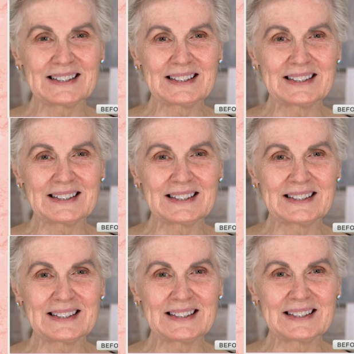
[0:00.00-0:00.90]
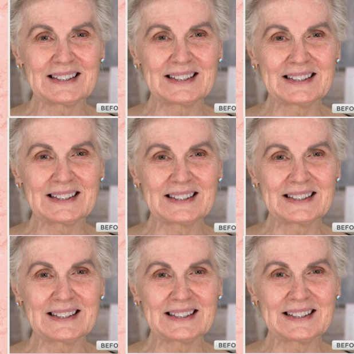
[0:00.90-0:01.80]

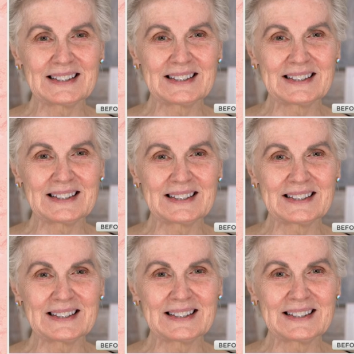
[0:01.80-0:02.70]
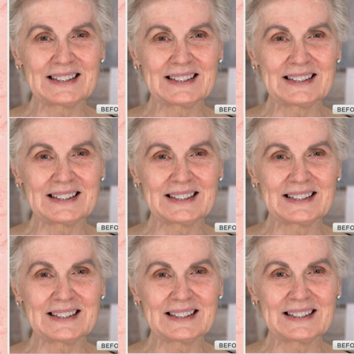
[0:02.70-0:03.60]

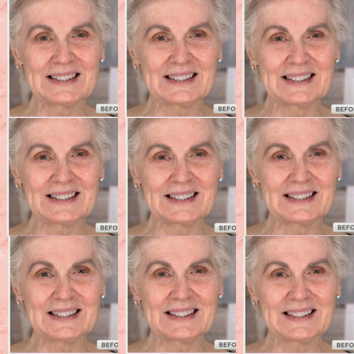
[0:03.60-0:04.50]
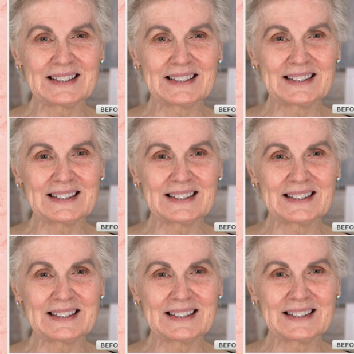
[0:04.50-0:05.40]

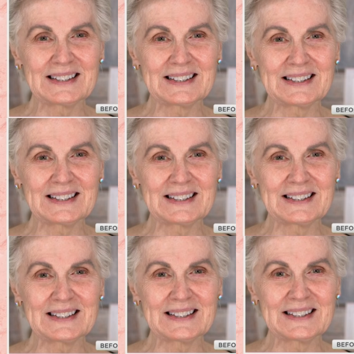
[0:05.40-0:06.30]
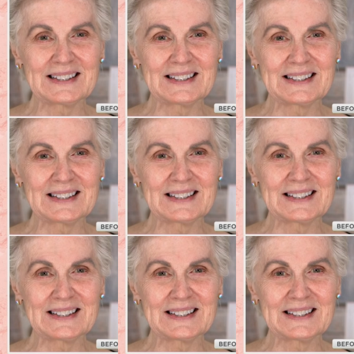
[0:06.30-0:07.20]

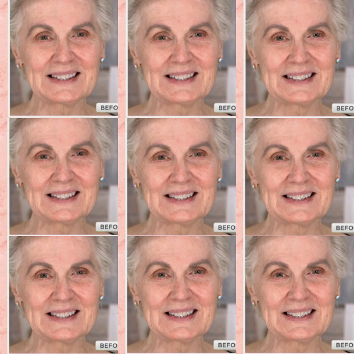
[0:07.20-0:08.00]
[no speech]